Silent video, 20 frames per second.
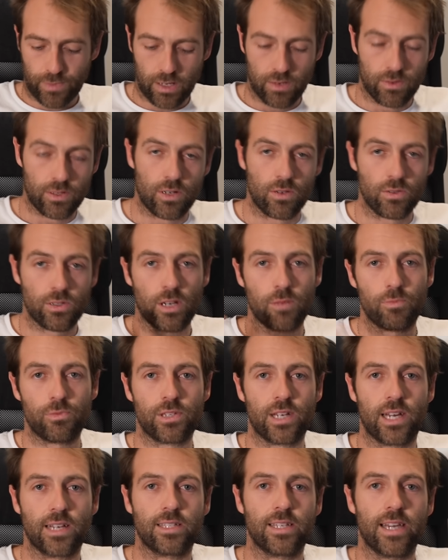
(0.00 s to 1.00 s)

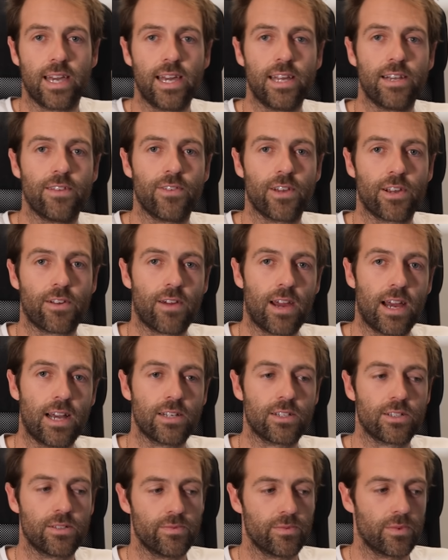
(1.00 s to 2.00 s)
protect your head if you
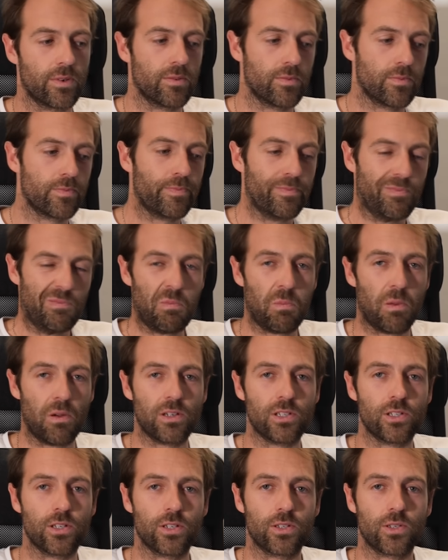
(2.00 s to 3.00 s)
crash. And
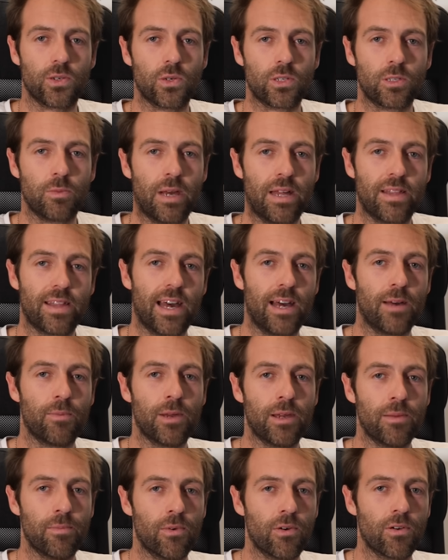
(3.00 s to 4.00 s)
probably should have talked about that
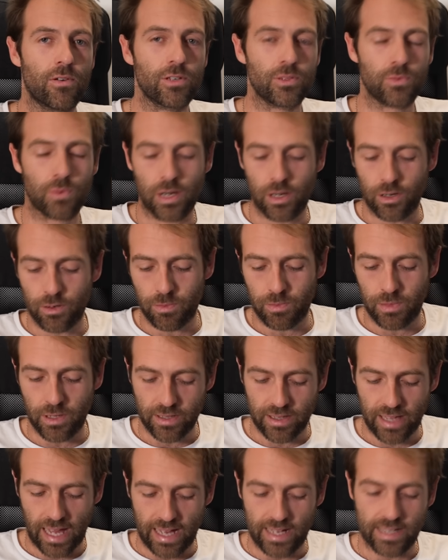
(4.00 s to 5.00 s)
a bit more as well.
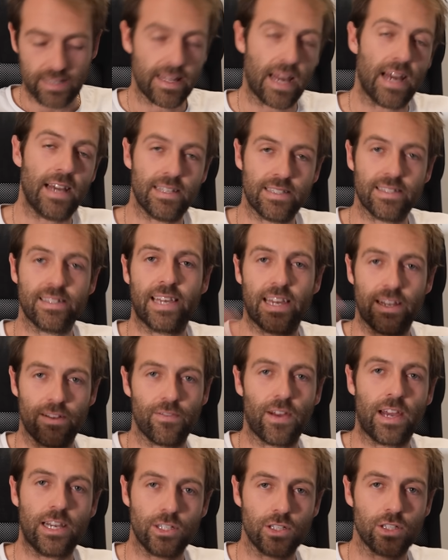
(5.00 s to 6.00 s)
But that is the
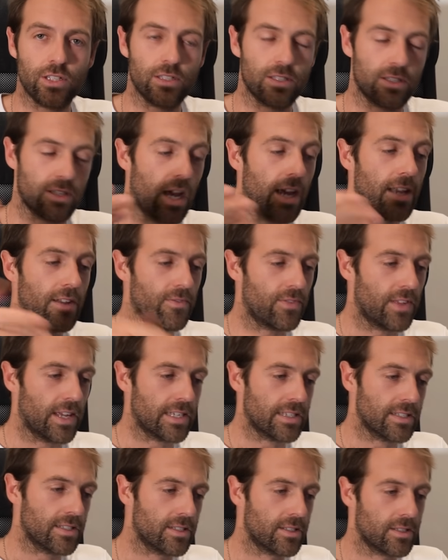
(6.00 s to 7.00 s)
innovation side of
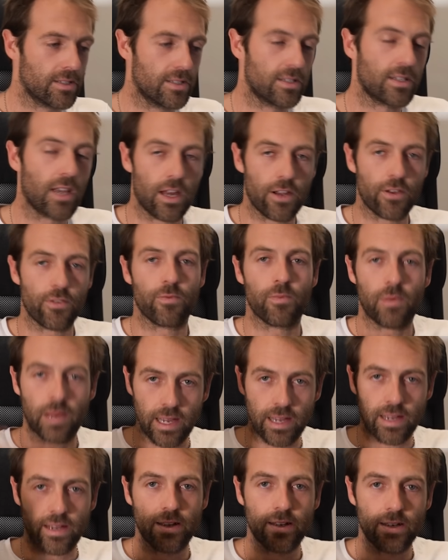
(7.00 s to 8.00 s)
things, side of
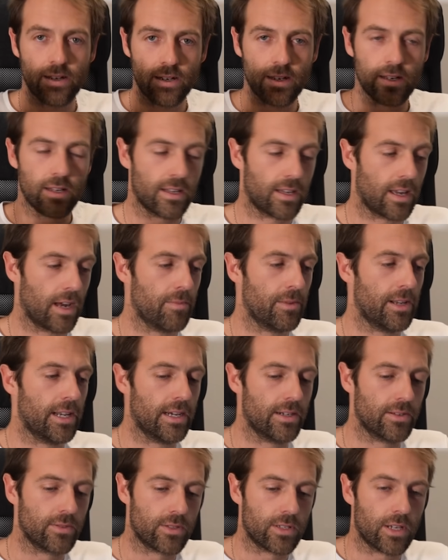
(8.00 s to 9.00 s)
me coming
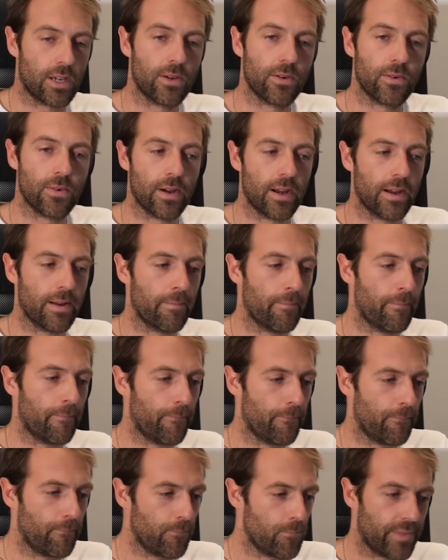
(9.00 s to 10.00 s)
out. So
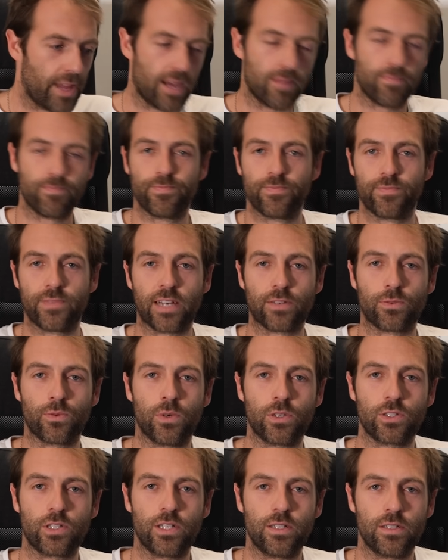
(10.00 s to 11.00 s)
thanks for
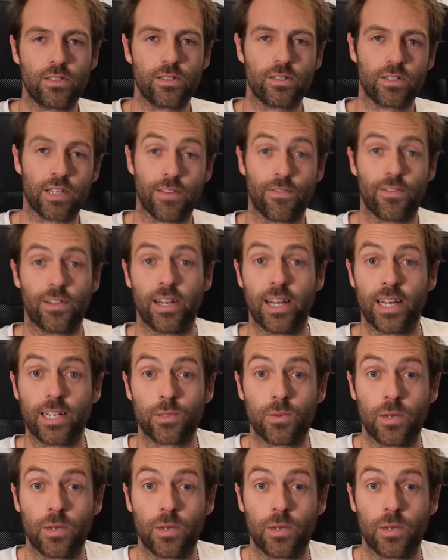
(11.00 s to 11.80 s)
watching. See you for the next